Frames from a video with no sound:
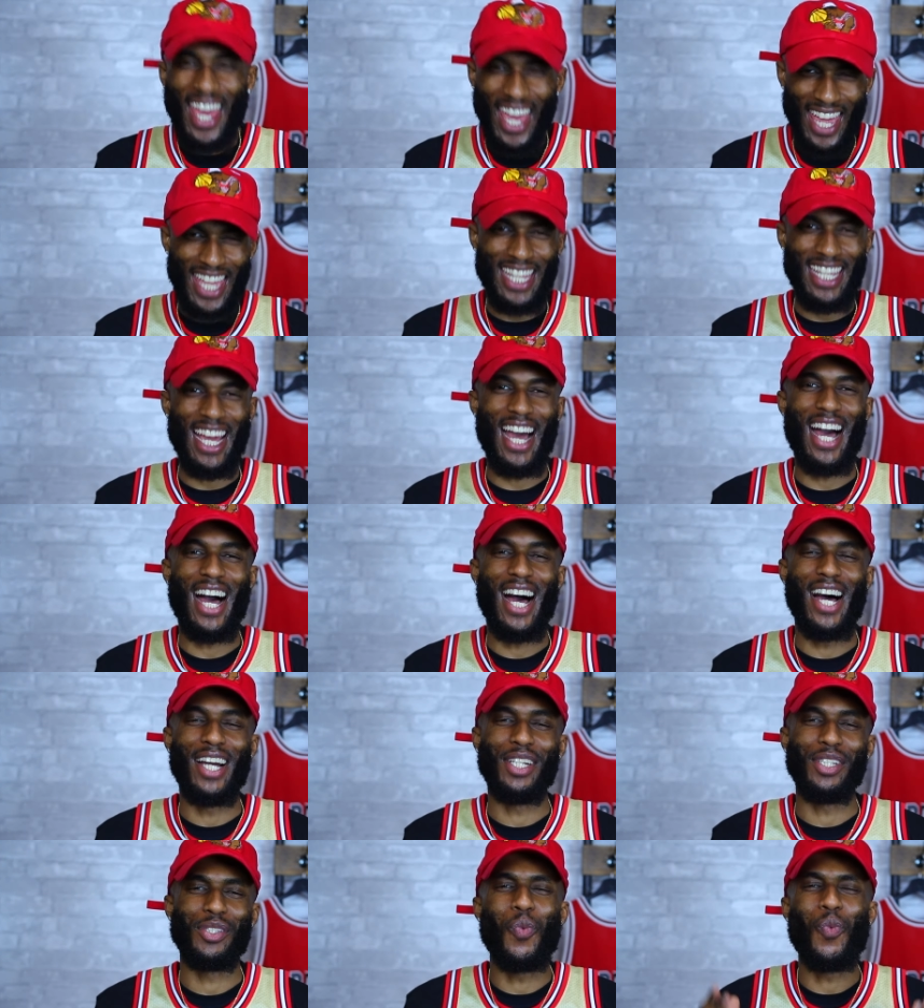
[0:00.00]
Hey
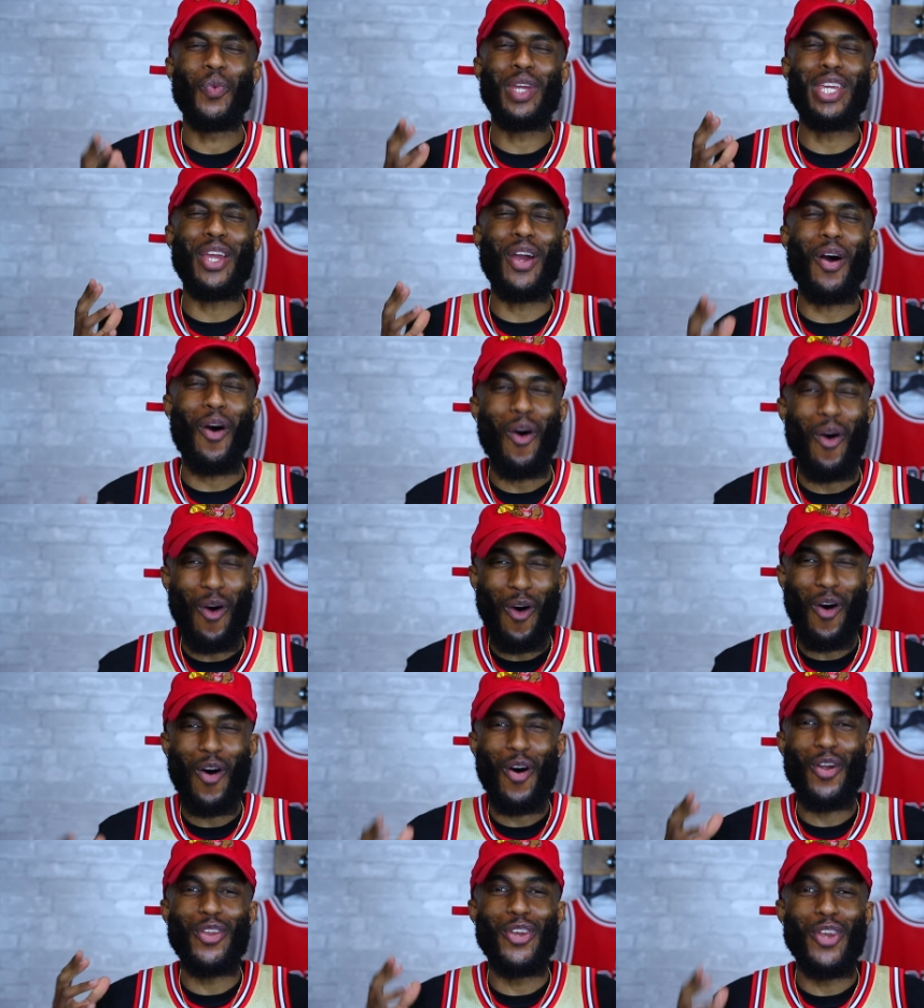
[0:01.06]
guys, we
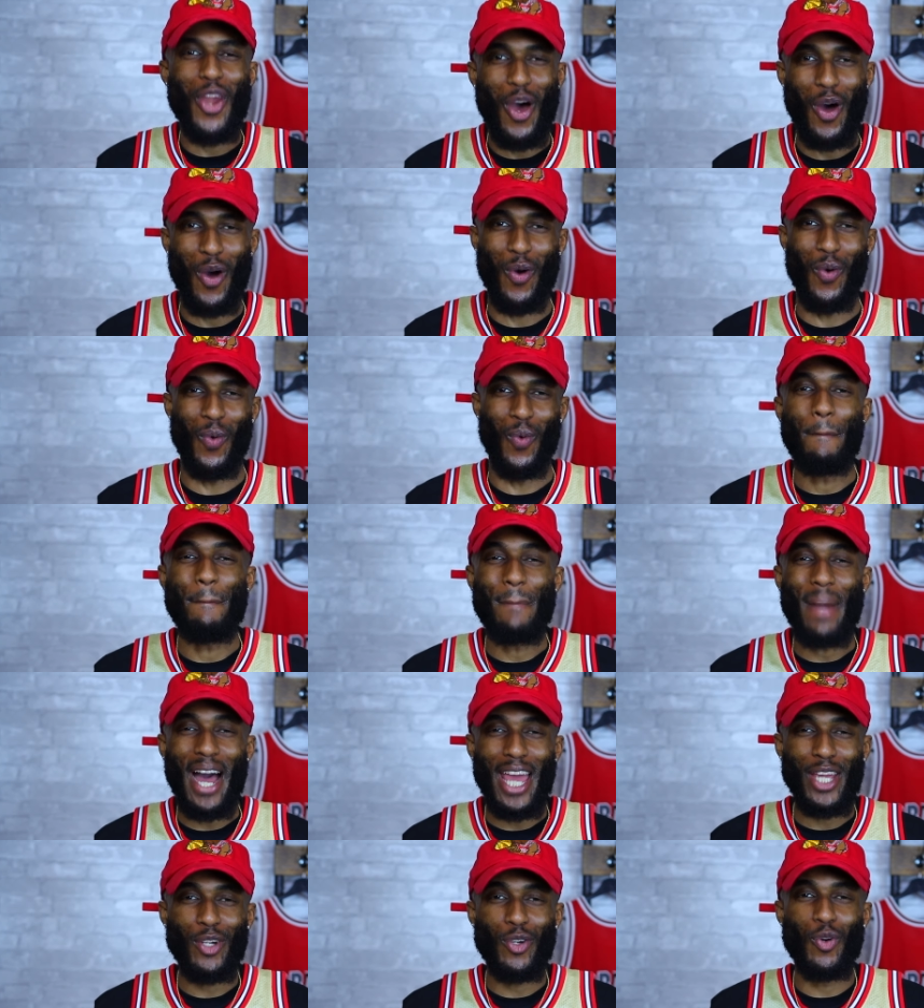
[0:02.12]
all know
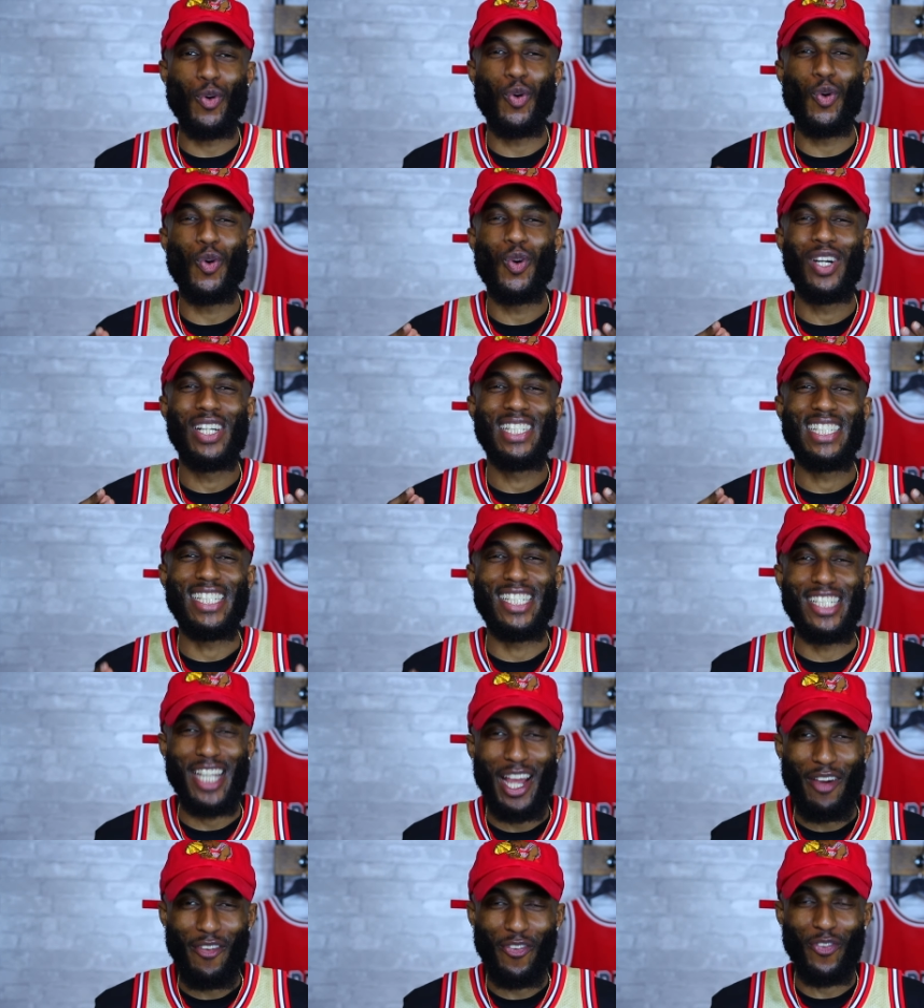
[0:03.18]
Michael
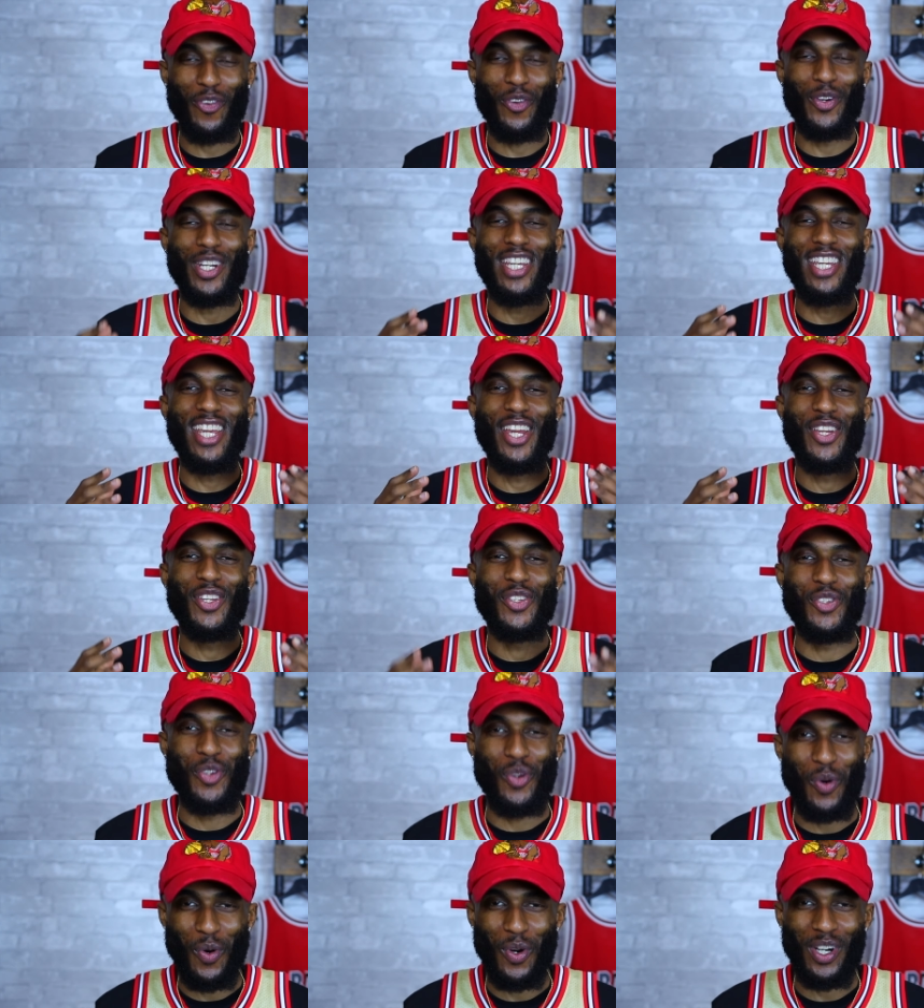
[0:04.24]
Jeffrey
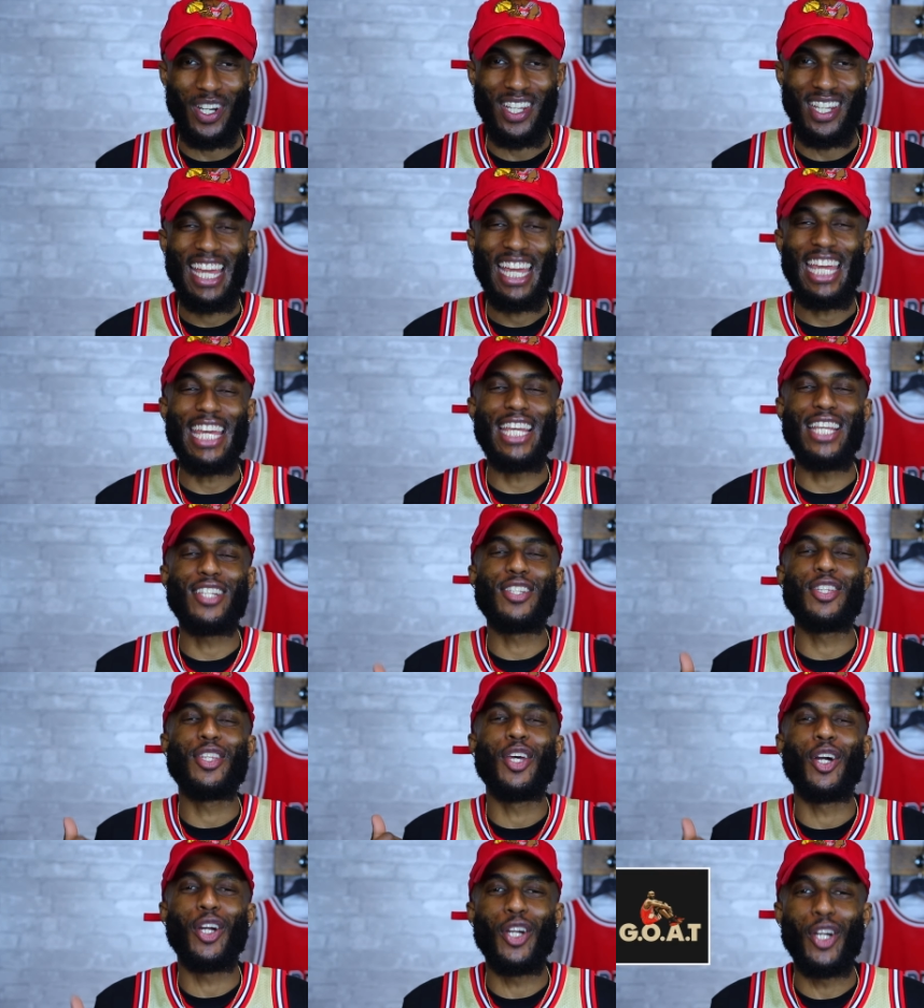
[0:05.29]
Jordan is
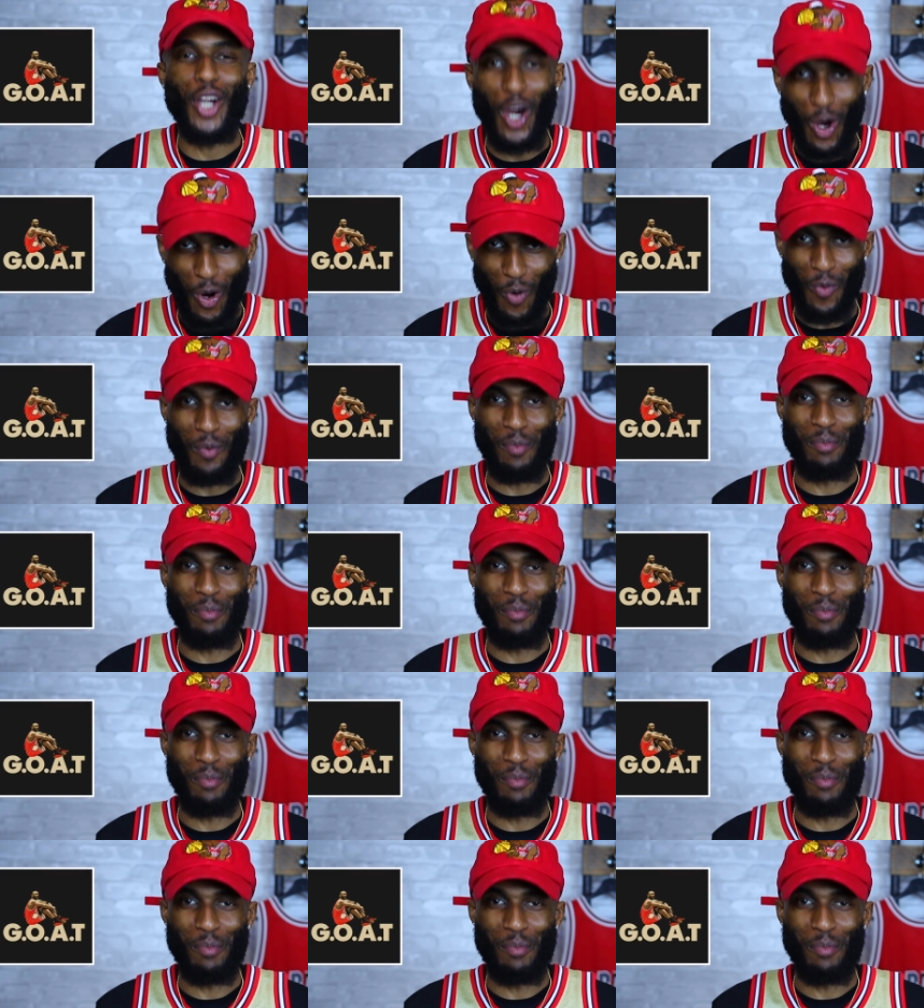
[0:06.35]
the GOAT,